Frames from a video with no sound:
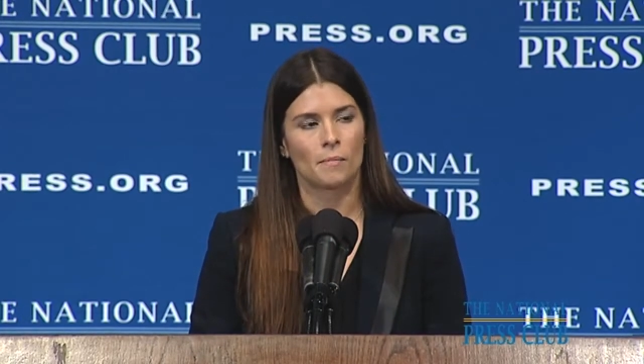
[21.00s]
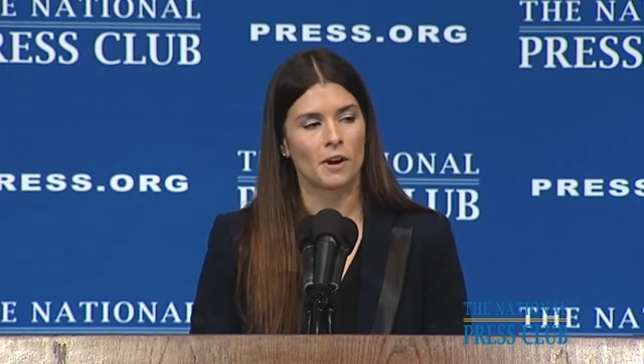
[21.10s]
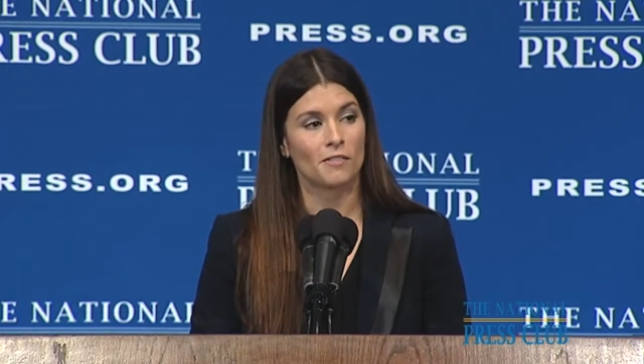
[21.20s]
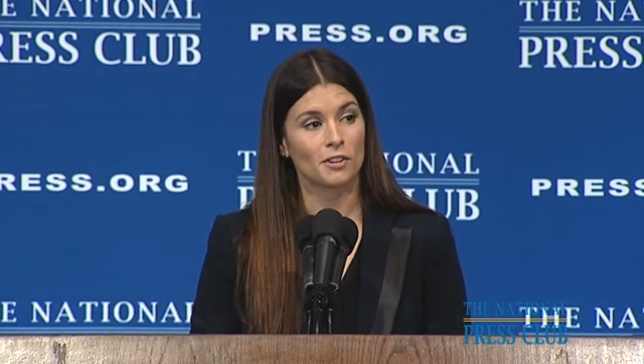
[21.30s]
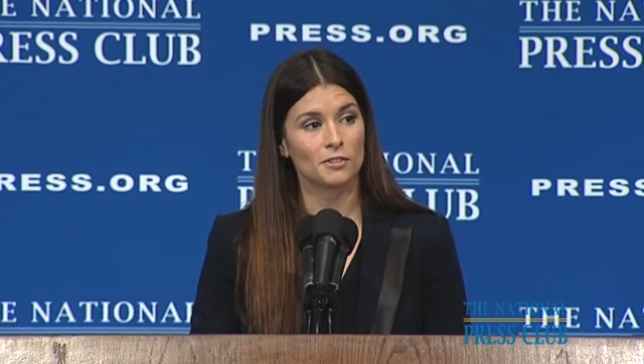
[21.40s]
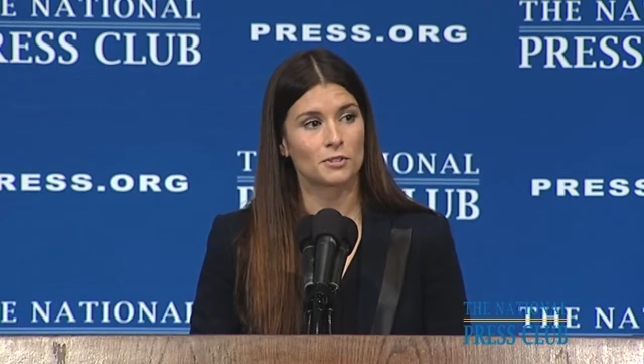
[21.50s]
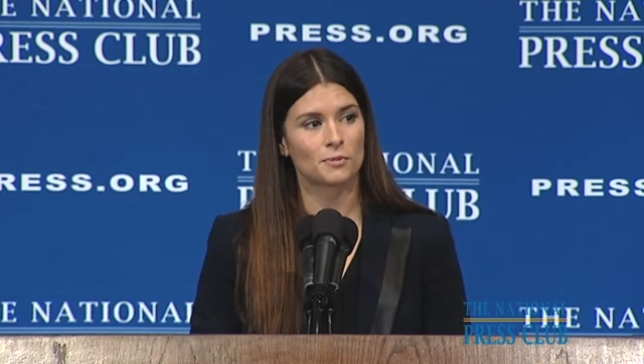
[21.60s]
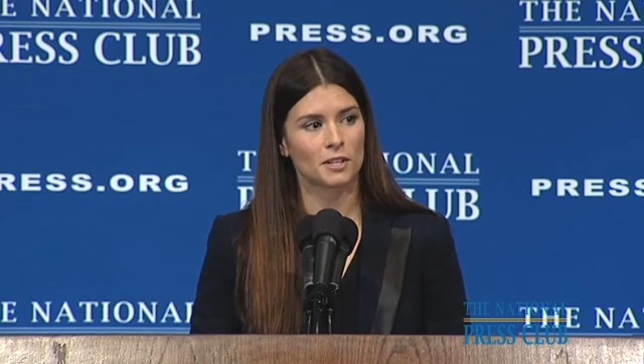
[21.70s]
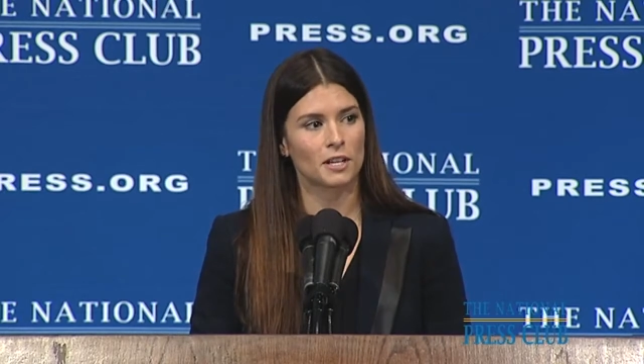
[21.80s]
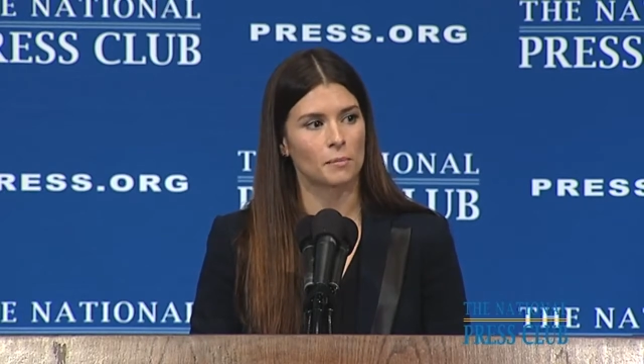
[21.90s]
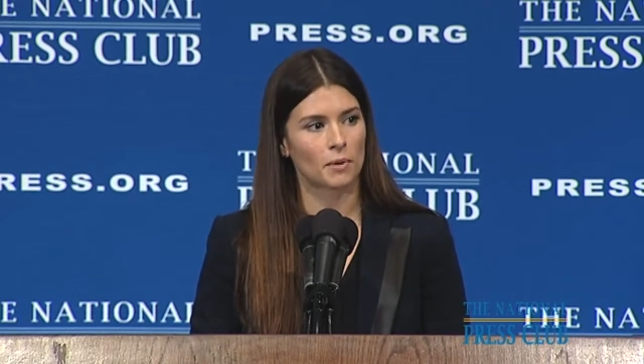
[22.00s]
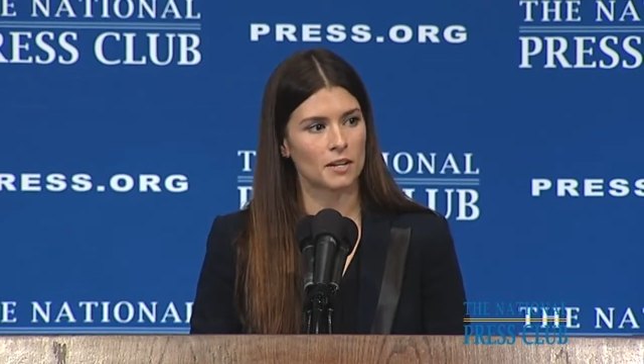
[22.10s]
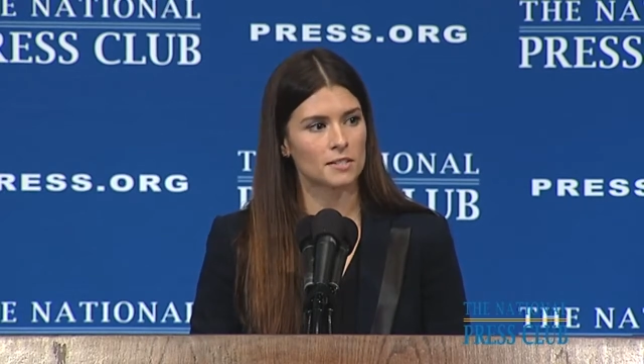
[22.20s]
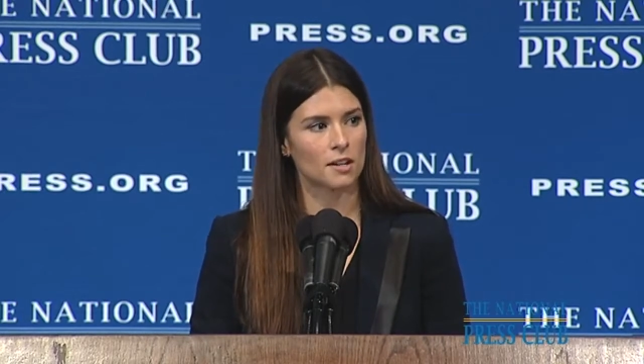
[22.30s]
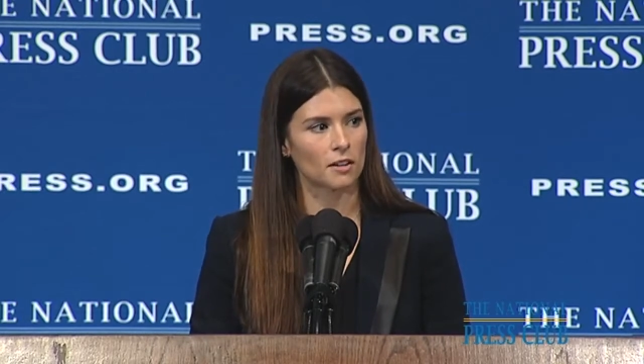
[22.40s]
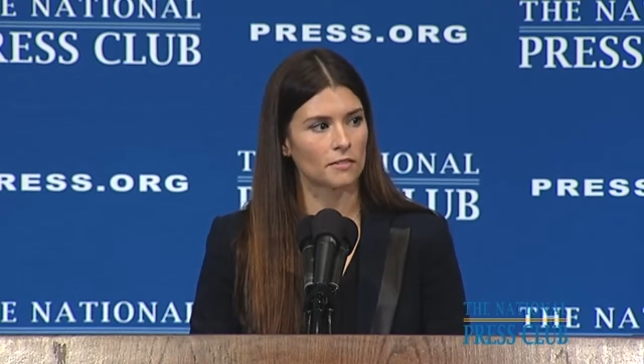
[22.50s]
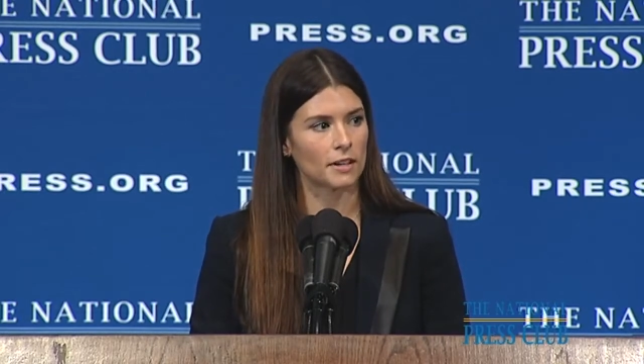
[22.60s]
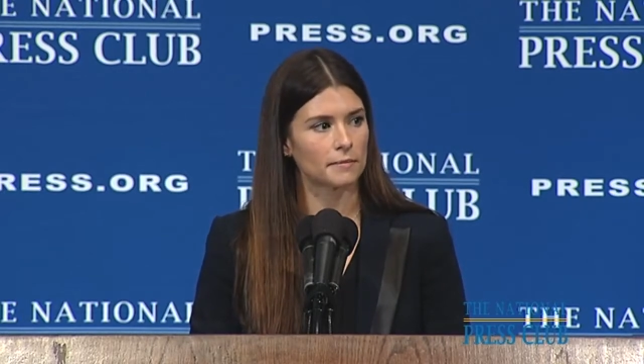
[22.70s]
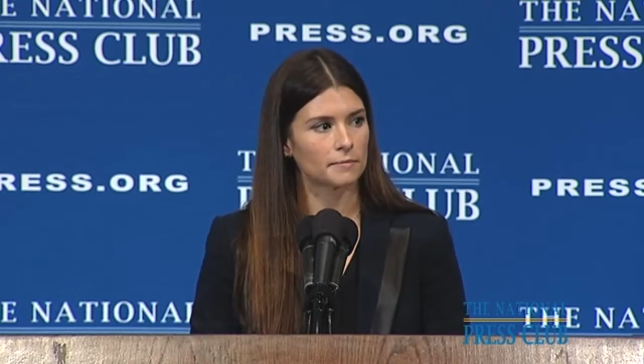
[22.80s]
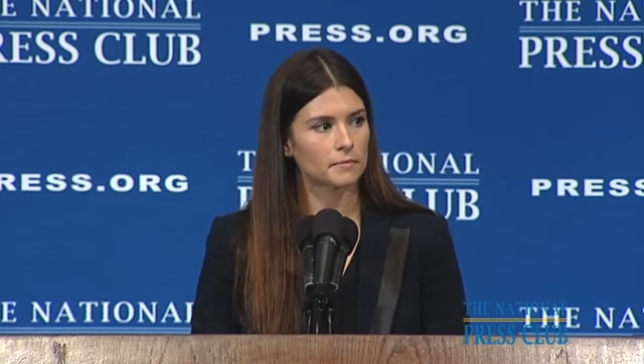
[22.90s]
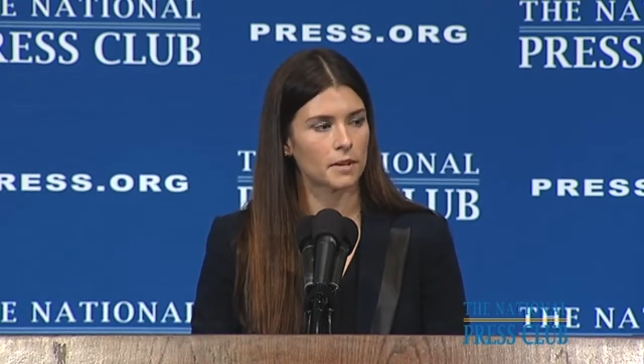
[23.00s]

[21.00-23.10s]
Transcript: But I've learned to really embrace all of it.